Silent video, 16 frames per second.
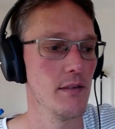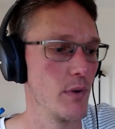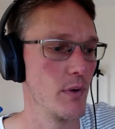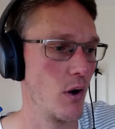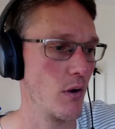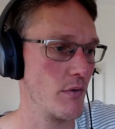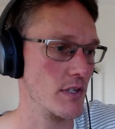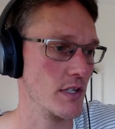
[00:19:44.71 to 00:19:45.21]
but
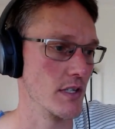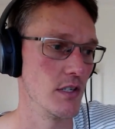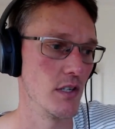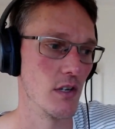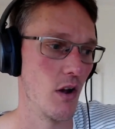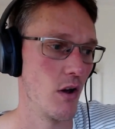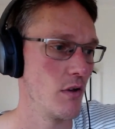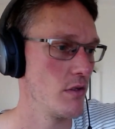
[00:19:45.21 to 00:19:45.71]
obviously you
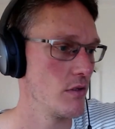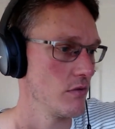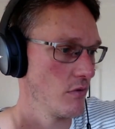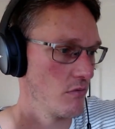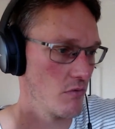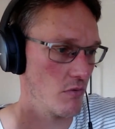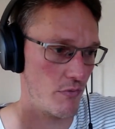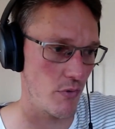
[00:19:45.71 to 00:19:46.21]
can own
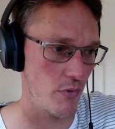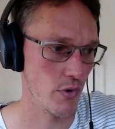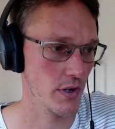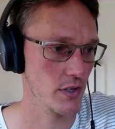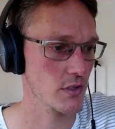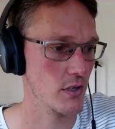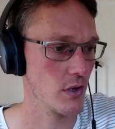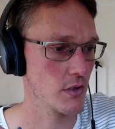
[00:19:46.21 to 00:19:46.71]
the
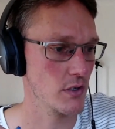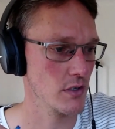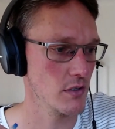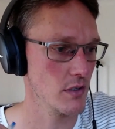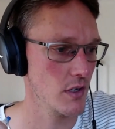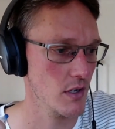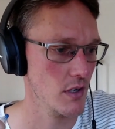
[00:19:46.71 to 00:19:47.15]
Forex token.